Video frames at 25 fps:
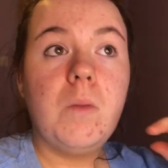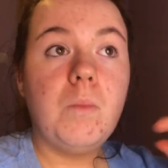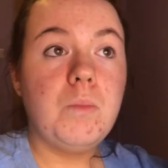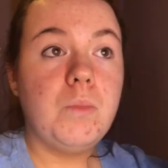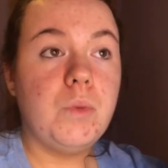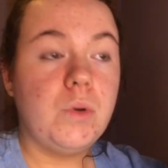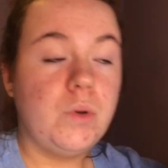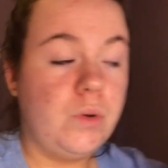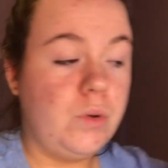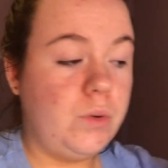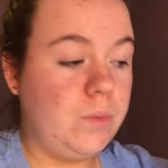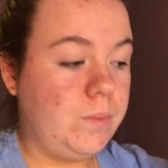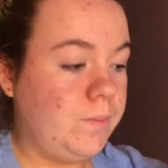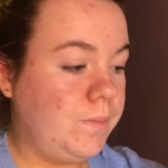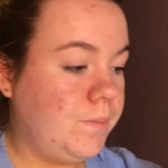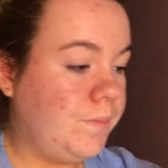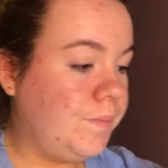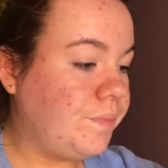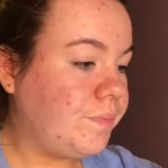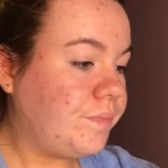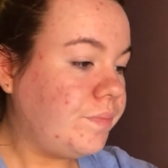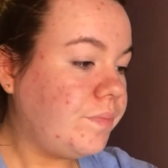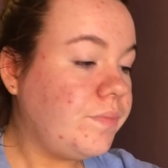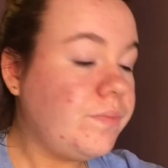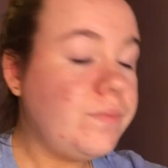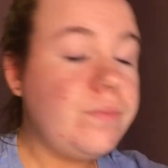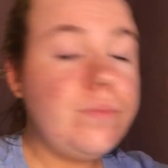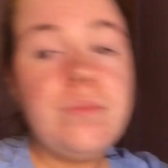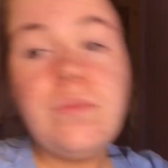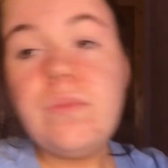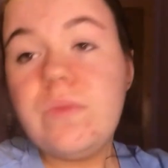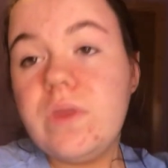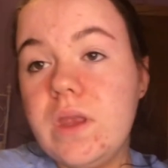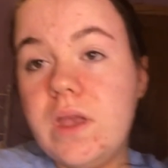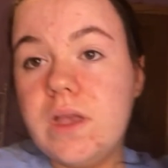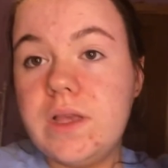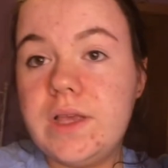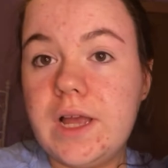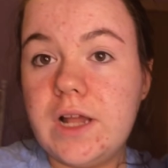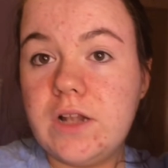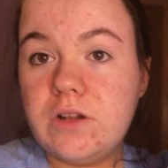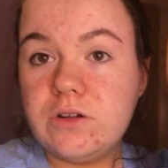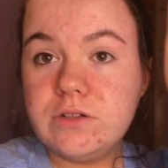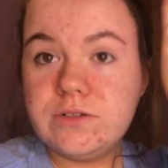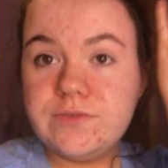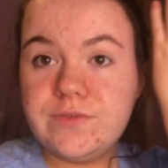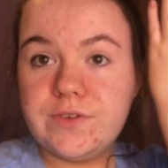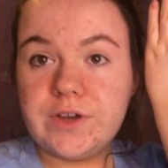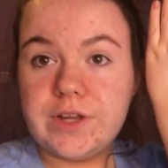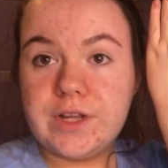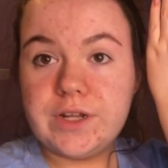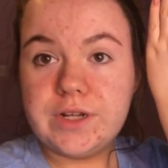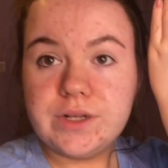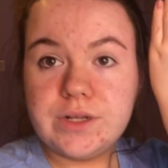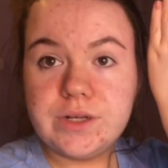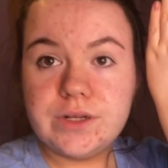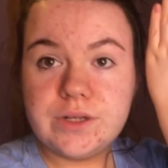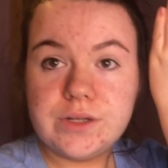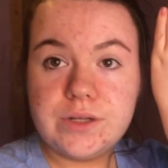But yeah, it looks fine.